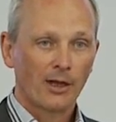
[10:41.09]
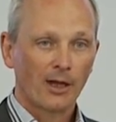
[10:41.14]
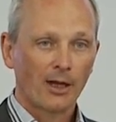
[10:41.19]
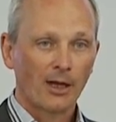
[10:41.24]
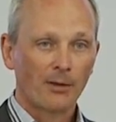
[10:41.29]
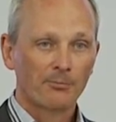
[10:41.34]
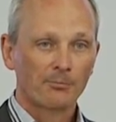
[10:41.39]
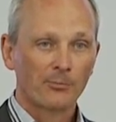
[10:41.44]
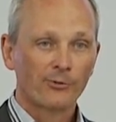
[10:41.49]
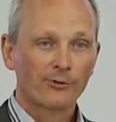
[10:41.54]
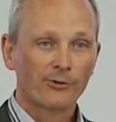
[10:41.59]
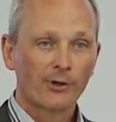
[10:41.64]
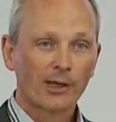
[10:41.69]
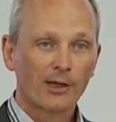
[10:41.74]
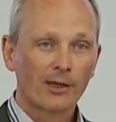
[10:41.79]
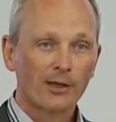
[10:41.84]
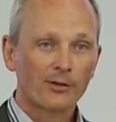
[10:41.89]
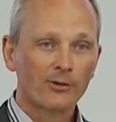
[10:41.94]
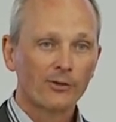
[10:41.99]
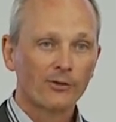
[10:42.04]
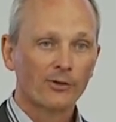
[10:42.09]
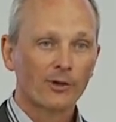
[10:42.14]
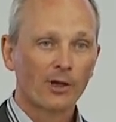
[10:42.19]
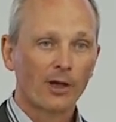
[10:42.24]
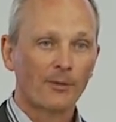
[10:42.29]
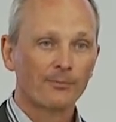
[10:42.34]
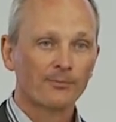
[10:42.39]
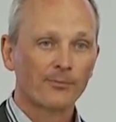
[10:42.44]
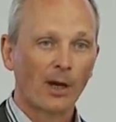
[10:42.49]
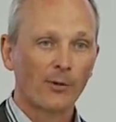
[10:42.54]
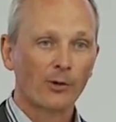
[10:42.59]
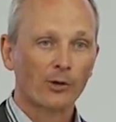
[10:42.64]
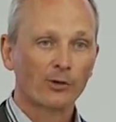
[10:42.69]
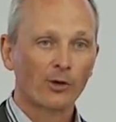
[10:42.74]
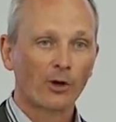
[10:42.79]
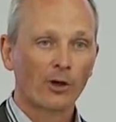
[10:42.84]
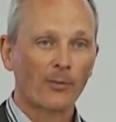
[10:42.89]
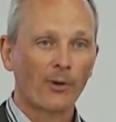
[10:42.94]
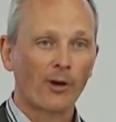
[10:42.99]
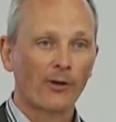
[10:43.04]
Um, second, um, I want
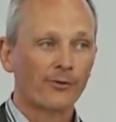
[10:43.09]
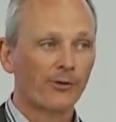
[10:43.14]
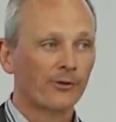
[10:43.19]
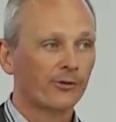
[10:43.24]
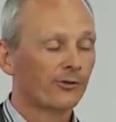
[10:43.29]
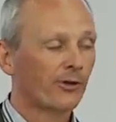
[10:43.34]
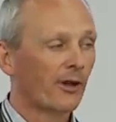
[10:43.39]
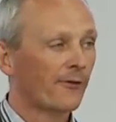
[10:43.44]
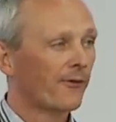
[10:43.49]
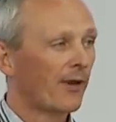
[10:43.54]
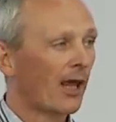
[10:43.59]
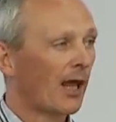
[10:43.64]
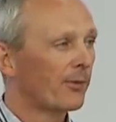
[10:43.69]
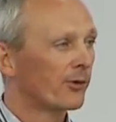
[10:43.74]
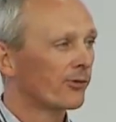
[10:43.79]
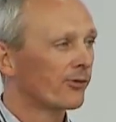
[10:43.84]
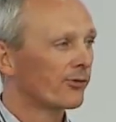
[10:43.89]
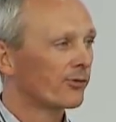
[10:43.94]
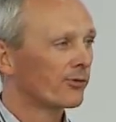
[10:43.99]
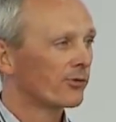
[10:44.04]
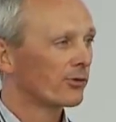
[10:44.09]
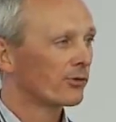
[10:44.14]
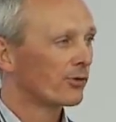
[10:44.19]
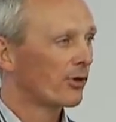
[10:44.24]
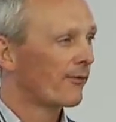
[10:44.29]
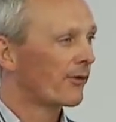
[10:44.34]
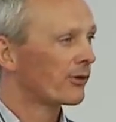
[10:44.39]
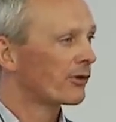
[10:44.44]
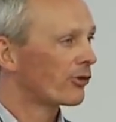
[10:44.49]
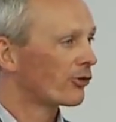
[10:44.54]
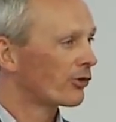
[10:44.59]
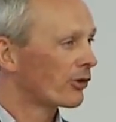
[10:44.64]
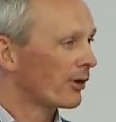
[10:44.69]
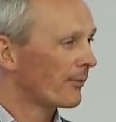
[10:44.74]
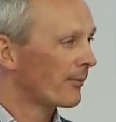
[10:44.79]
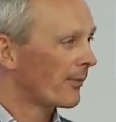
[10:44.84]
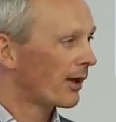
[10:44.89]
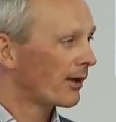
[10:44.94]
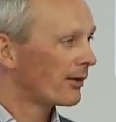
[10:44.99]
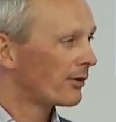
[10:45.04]
to talk about the seven habits of a
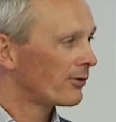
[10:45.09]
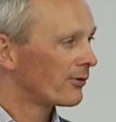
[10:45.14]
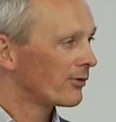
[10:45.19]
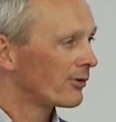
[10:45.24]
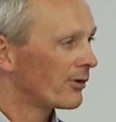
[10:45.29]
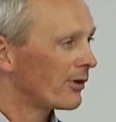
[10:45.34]
digital mind.